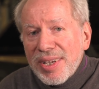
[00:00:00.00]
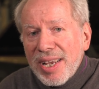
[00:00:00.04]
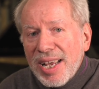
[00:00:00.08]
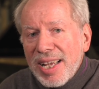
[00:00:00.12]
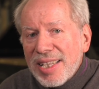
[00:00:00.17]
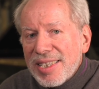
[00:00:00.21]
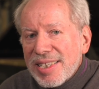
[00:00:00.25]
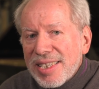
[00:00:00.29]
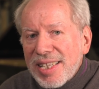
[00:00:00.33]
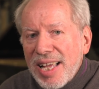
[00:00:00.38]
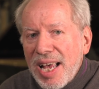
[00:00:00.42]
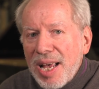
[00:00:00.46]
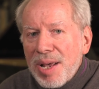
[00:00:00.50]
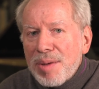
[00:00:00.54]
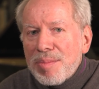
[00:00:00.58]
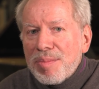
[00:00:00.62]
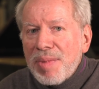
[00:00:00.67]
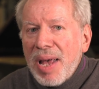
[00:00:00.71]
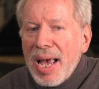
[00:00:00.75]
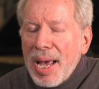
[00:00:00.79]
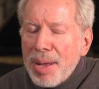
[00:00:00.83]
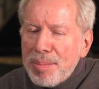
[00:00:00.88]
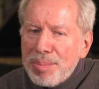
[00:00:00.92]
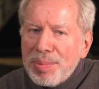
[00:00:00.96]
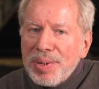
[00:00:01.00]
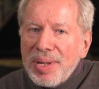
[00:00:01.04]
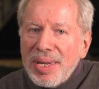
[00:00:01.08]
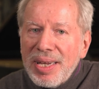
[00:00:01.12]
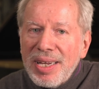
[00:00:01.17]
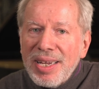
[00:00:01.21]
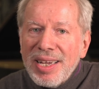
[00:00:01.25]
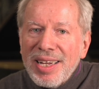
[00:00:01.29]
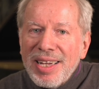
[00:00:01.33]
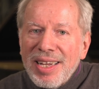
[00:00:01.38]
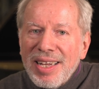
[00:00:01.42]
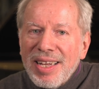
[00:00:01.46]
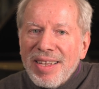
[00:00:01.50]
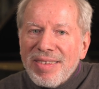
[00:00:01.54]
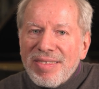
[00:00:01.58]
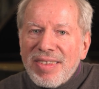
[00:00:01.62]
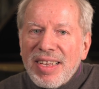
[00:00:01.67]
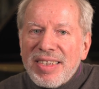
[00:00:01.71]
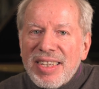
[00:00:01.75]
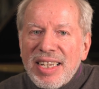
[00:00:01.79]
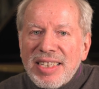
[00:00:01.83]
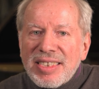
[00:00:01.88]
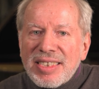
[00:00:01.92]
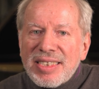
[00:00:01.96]
And I'm happy
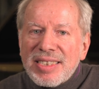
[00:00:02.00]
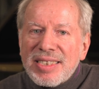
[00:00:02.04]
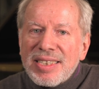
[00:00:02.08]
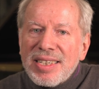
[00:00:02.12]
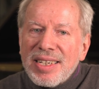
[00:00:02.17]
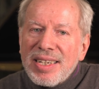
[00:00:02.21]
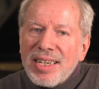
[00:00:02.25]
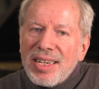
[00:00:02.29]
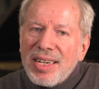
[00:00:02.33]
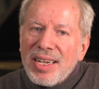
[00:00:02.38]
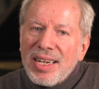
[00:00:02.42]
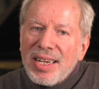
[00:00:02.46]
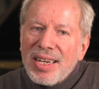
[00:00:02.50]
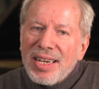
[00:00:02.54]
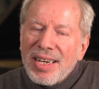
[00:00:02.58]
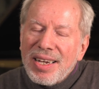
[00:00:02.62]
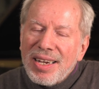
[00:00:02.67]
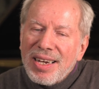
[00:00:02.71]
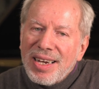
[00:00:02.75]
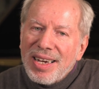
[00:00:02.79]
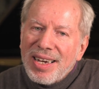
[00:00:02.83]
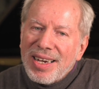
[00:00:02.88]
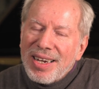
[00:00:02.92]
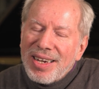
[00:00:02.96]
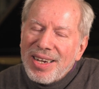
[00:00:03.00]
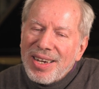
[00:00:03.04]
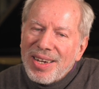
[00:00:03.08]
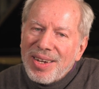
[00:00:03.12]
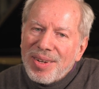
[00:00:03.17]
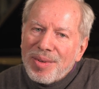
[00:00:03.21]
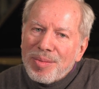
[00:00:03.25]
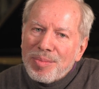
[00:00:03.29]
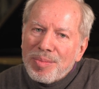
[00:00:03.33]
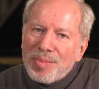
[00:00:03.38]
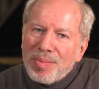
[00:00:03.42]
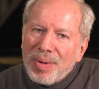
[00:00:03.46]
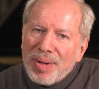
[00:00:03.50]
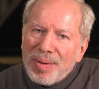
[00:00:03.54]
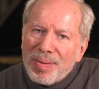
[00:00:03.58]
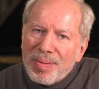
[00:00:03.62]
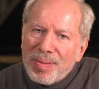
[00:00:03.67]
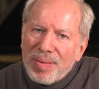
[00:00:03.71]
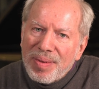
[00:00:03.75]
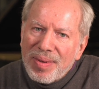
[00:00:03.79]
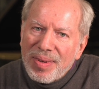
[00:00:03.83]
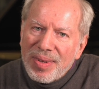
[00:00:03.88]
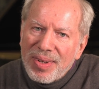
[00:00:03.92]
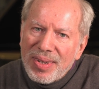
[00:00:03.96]
that this
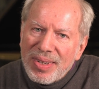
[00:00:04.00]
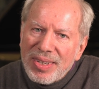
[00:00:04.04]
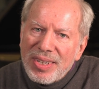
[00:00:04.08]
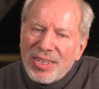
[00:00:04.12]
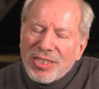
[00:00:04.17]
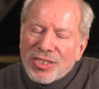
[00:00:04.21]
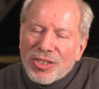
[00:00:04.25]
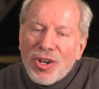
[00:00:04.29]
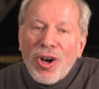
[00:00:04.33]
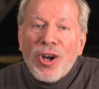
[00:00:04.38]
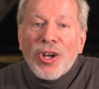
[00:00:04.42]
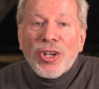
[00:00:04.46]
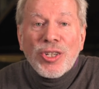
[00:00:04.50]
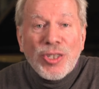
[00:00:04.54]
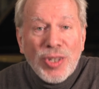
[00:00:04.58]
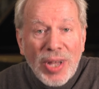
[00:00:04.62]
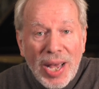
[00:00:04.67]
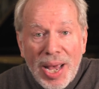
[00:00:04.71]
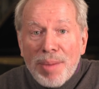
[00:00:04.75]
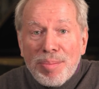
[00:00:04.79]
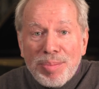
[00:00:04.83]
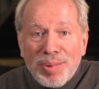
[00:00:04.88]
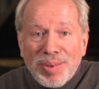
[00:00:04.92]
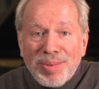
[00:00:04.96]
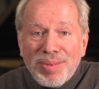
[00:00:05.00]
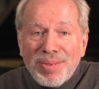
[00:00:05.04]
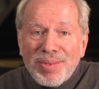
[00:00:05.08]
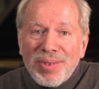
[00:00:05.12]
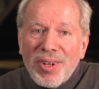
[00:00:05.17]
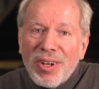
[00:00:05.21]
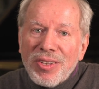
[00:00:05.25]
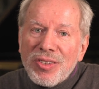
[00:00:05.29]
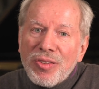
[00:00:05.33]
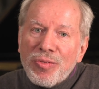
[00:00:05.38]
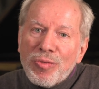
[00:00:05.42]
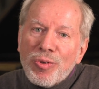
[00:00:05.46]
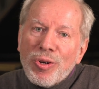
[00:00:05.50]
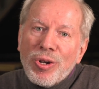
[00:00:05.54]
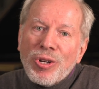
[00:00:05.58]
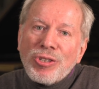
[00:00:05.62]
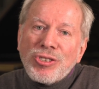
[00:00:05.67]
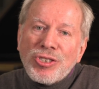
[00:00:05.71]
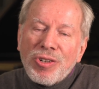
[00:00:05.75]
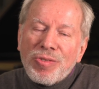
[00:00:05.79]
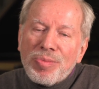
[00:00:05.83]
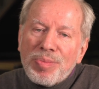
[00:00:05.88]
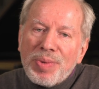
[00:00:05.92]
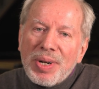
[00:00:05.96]
is going to happen on the
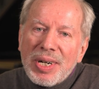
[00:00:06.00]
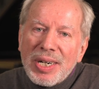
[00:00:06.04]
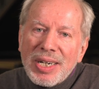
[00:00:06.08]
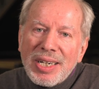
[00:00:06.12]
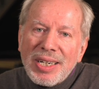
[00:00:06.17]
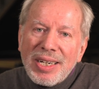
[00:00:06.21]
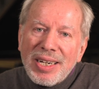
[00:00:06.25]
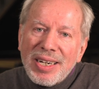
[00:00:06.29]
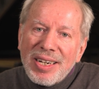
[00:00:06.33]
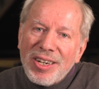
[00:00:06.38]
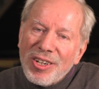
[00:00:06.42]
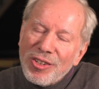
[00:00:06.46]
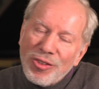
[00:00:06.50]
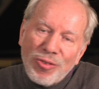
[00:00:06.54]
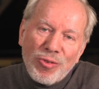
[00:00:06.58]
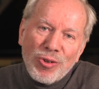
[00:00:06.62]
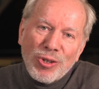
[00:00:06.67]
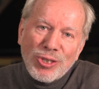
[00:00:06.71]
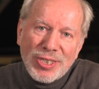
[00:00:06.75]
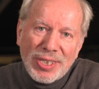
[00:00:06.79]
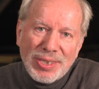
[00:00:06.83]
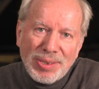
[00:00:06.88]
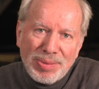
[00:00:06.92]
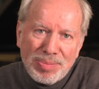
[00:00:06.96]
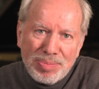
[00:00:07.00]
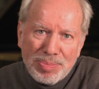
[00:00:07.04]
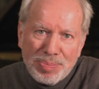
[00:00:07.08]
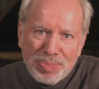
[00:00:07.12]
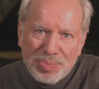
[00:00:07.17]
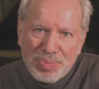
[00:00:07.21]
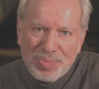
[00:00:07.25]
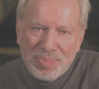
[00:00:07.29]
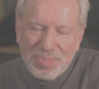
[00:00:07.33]
verge of my anniversary.